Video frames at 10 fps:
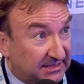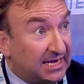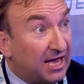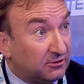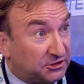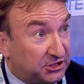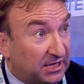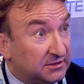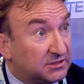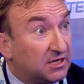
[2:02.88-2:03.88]
in hell's
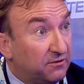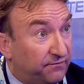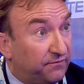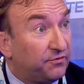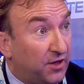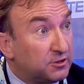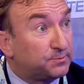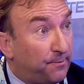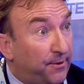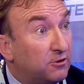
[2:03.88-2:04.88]
chance of those
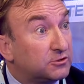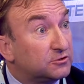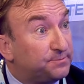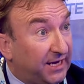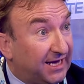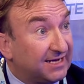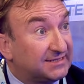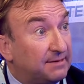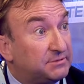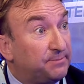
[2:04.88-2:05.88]
proposals being
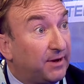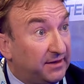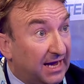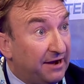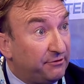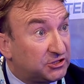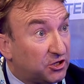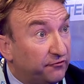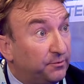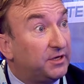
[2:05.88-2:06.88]
accepted by the Irish
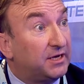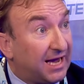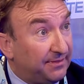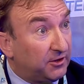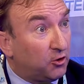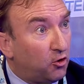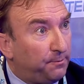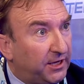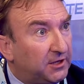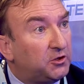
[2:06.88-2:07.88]
government and the
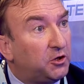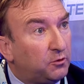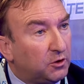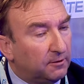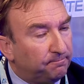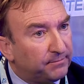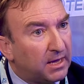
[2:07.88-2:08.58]
European Union.